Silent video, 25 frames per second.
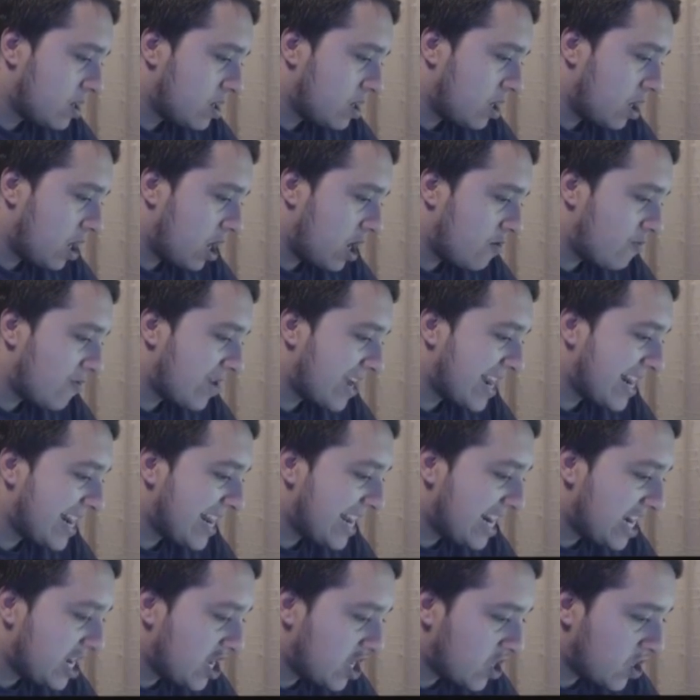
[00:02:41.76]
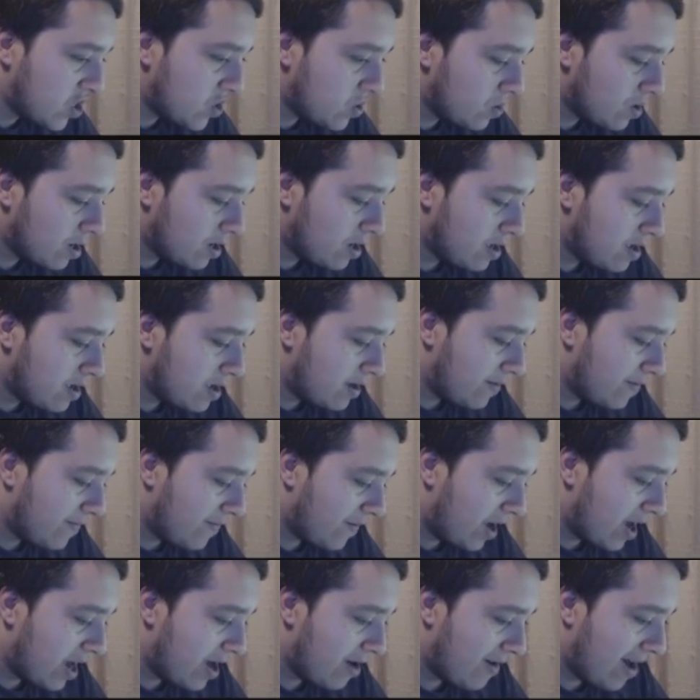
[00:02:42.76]

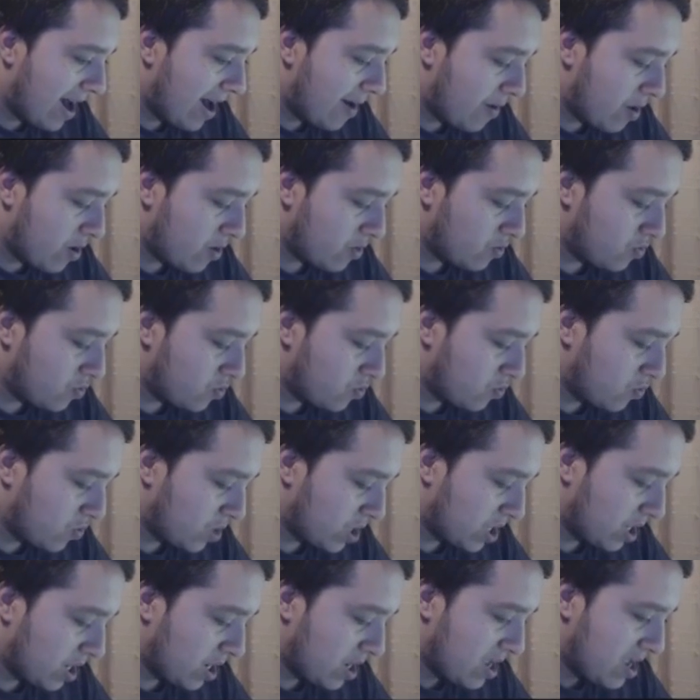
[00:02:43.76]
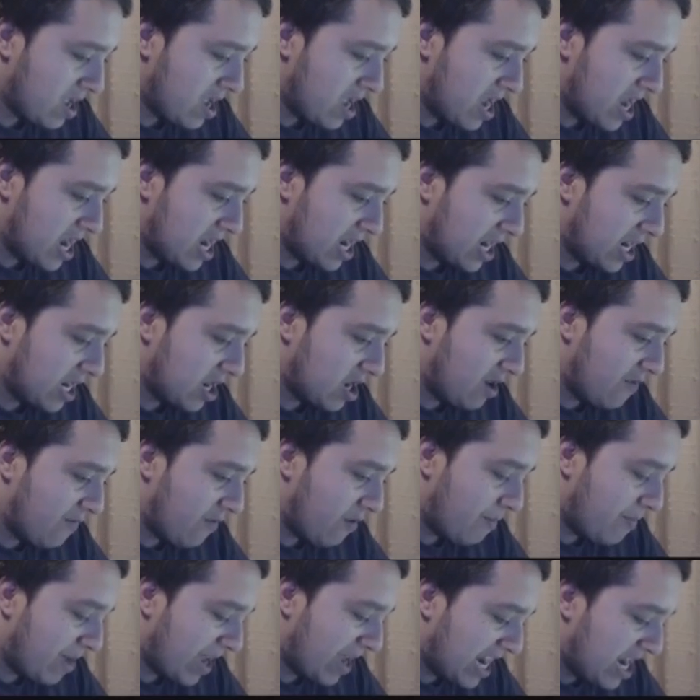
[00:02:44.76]
Fire arrows. I'm gonna go for
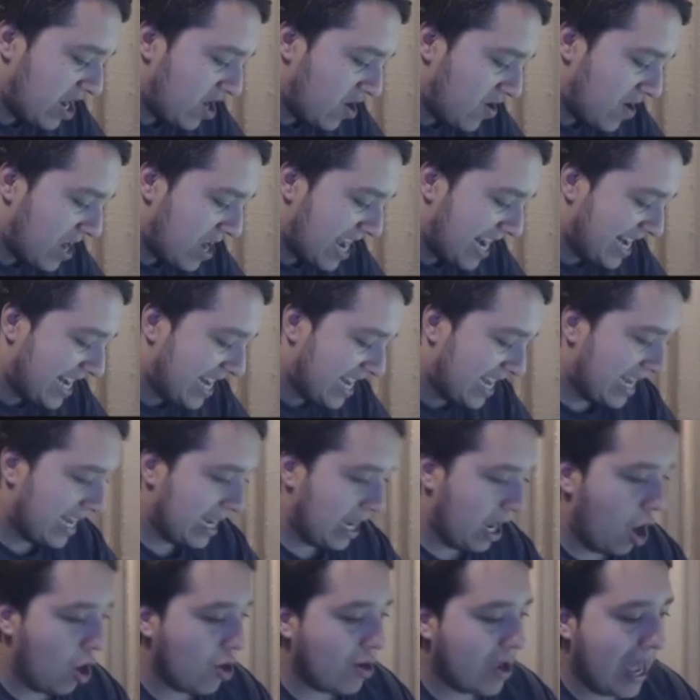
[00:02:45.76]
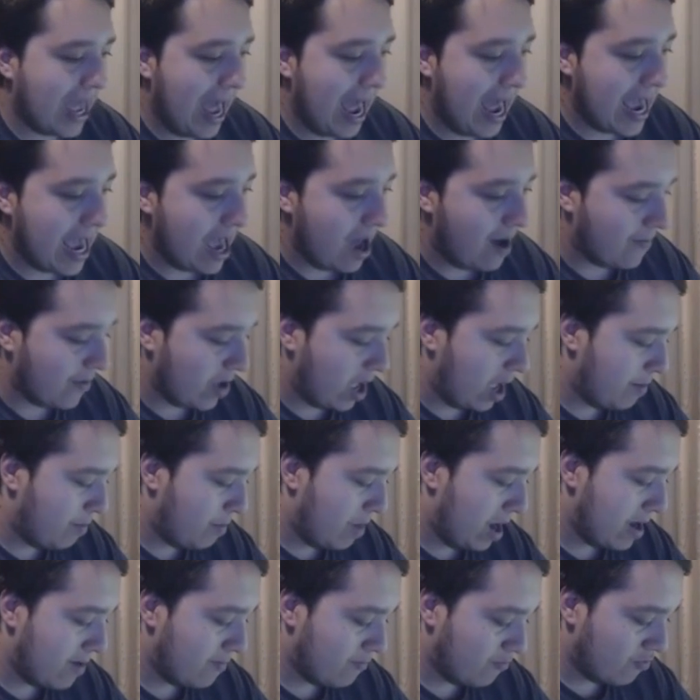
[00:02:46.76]
a big night. Okay, I
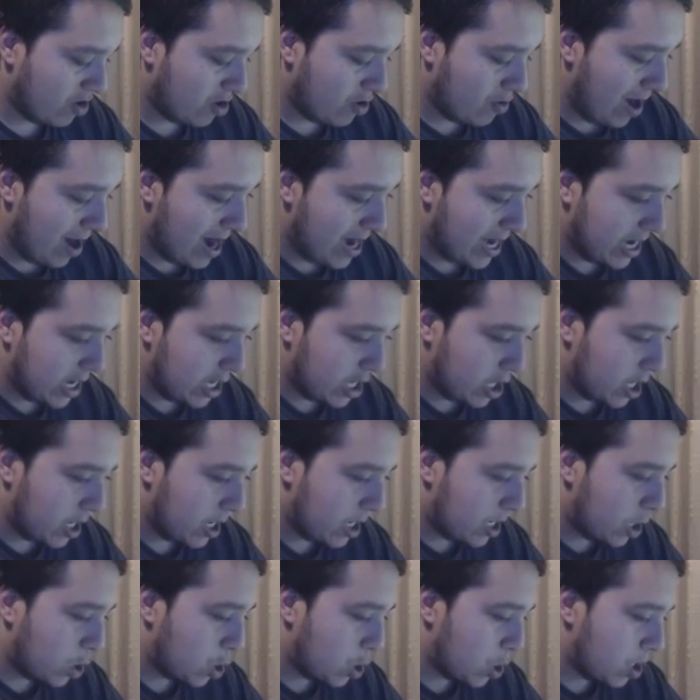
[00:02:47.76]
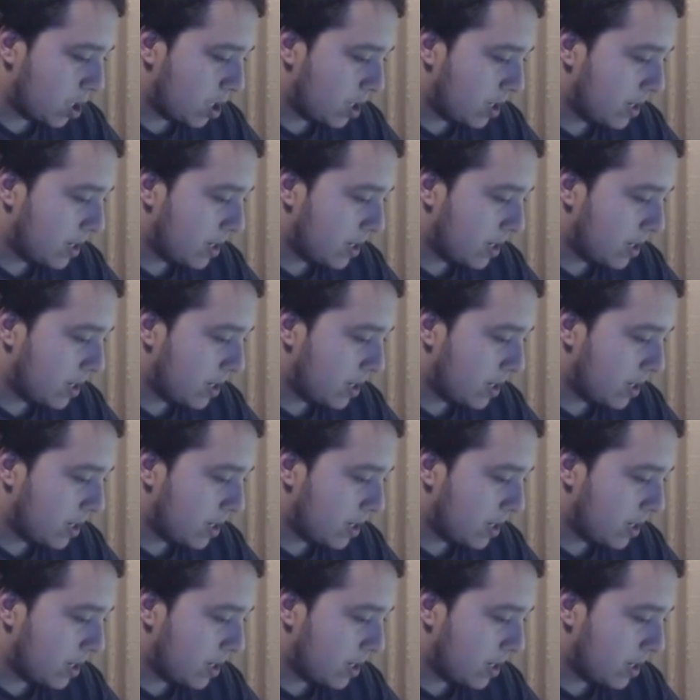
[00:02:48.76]
might regret this decision.